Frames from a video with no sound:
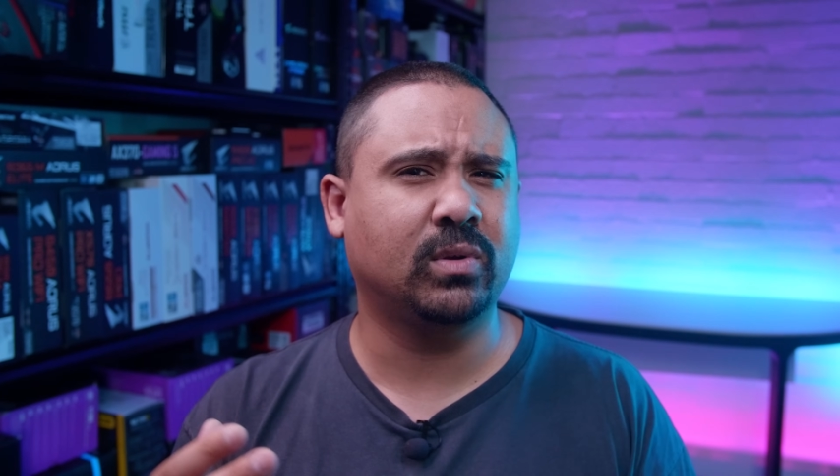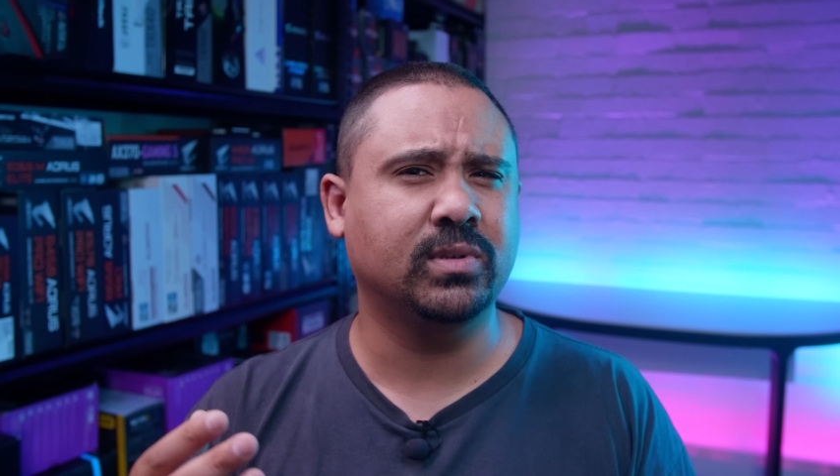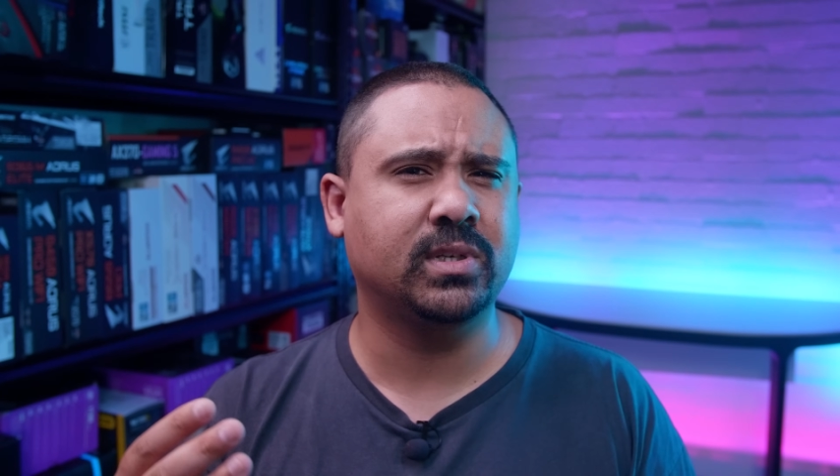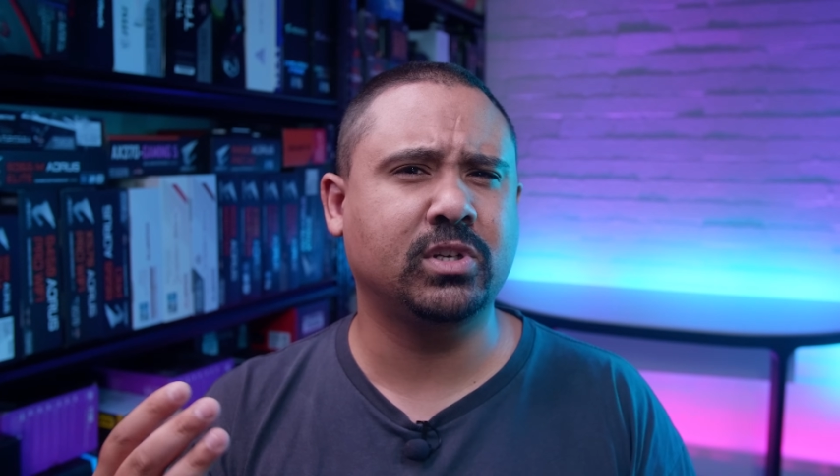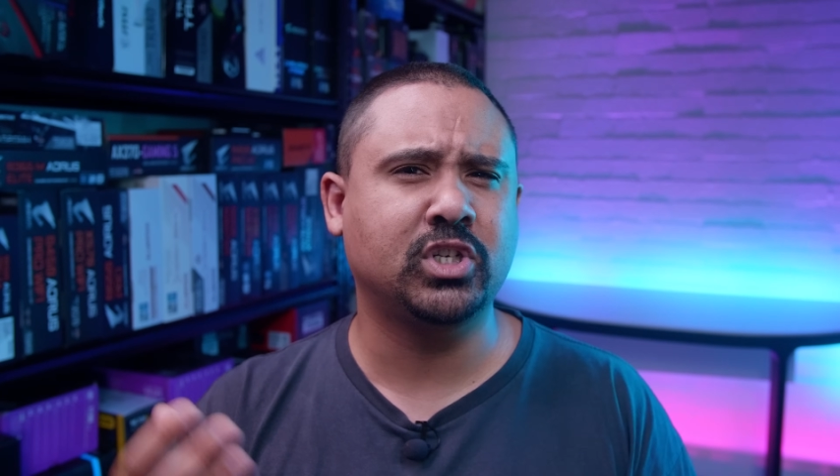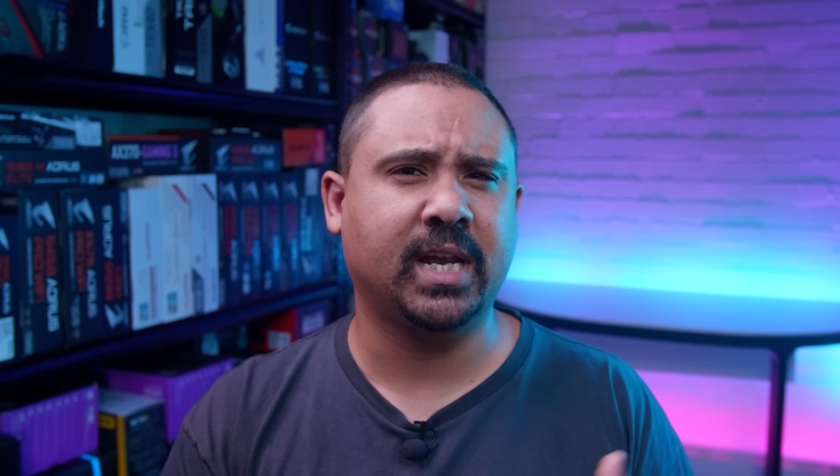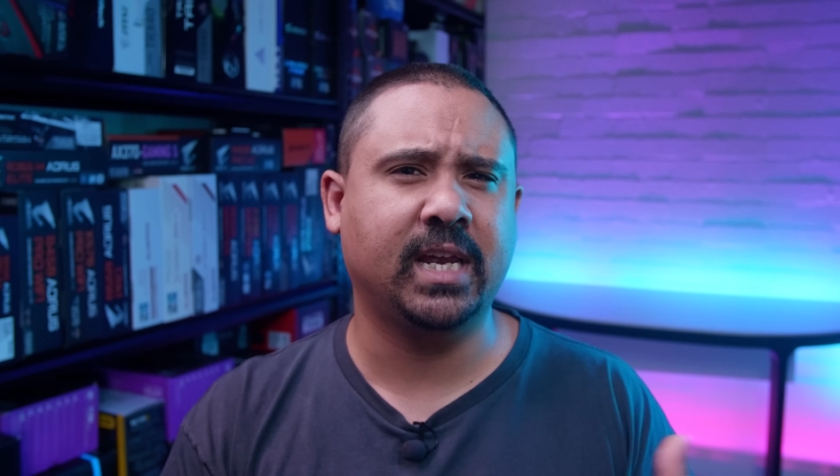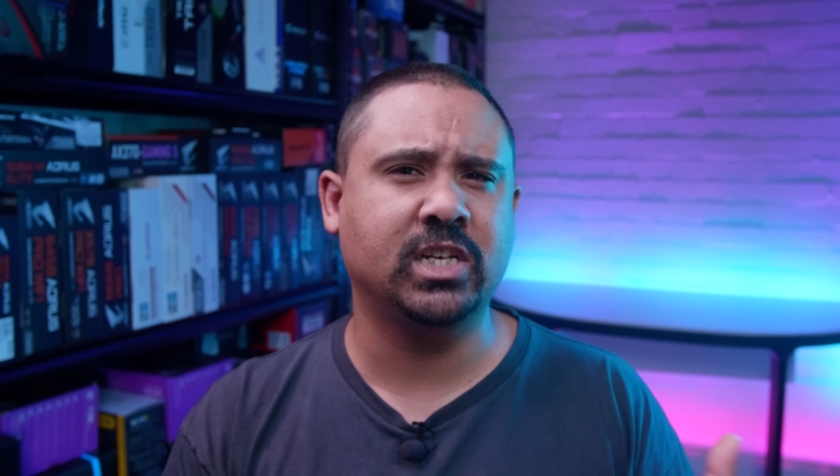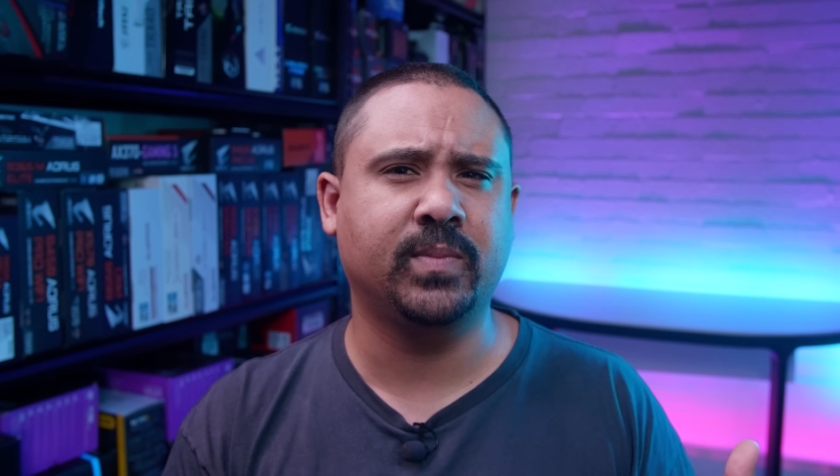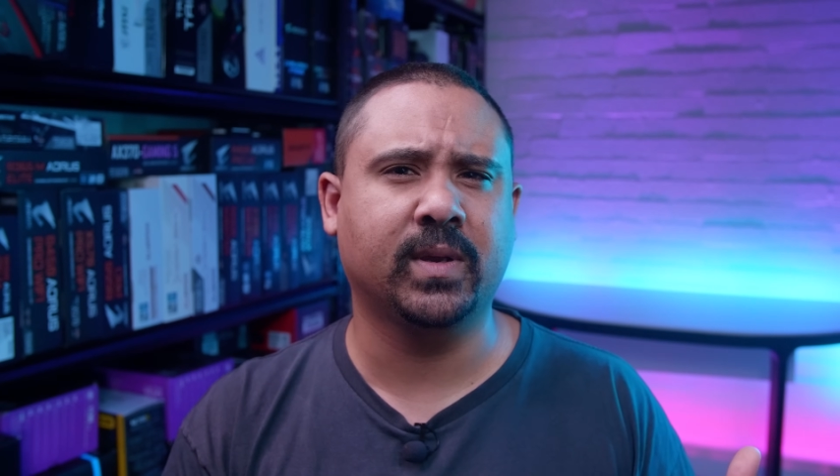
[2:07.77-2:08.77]
also
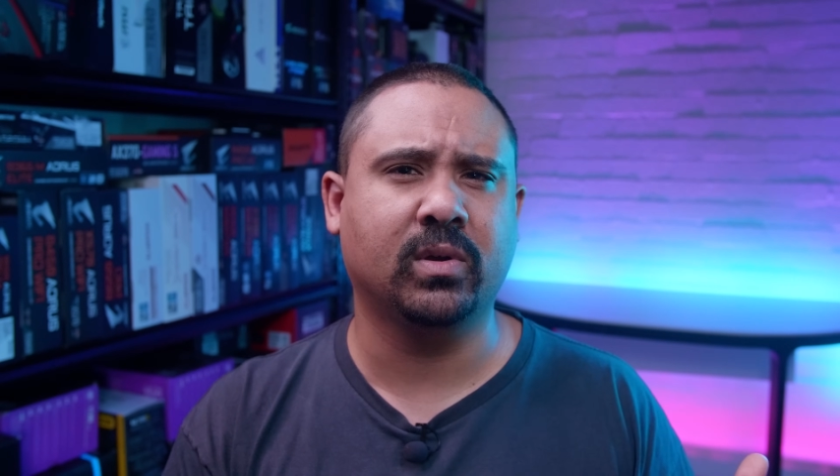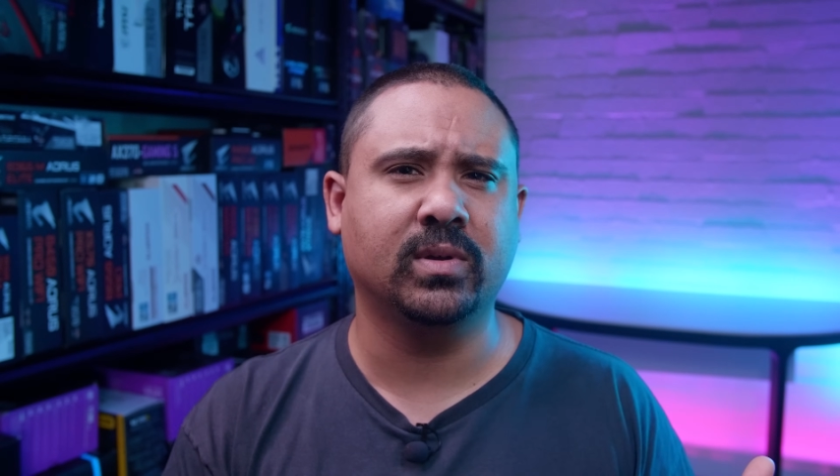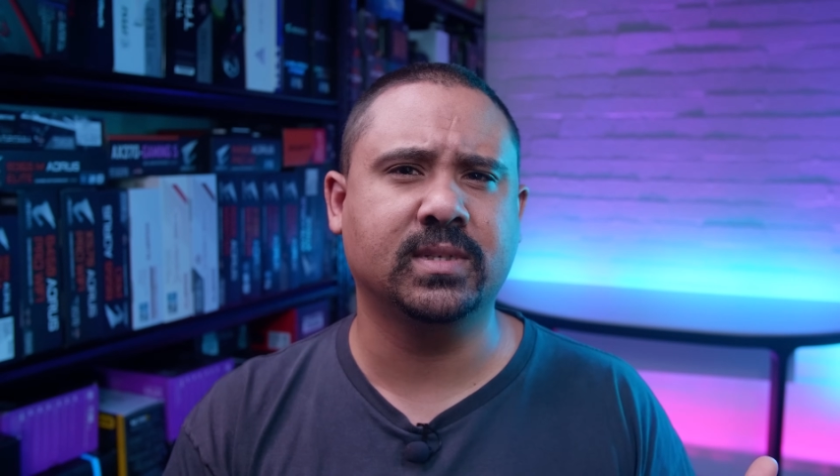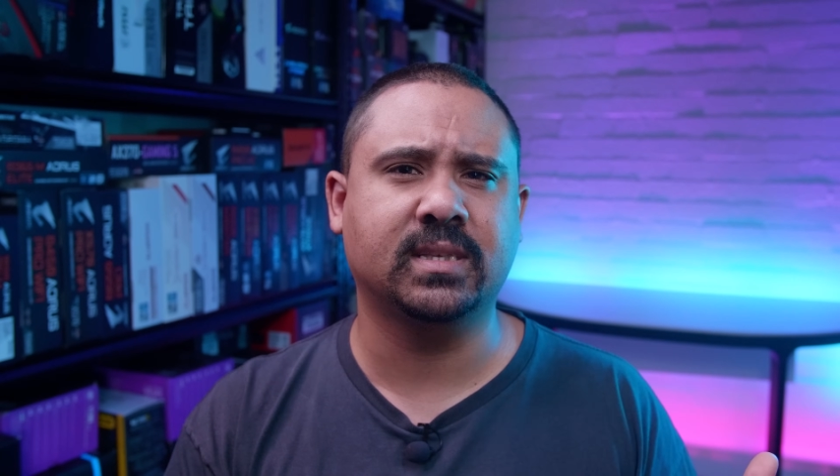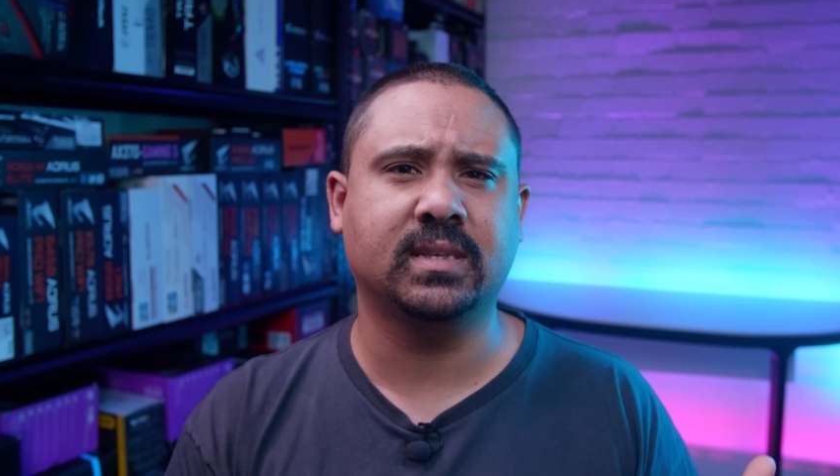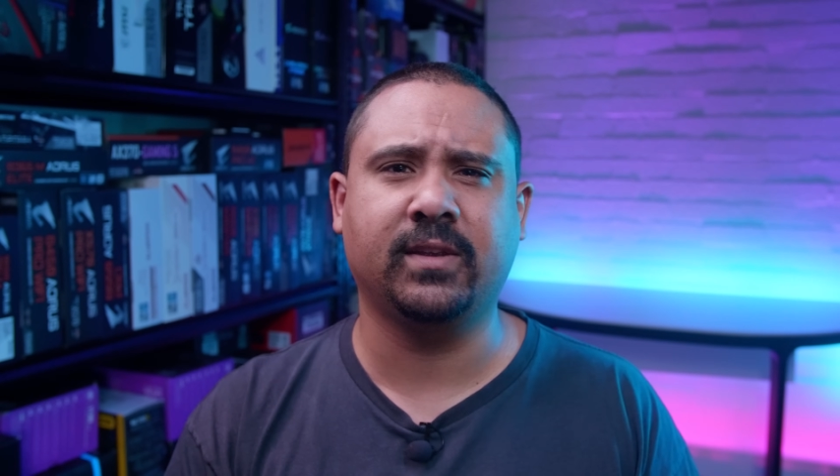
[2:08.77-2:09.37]
change because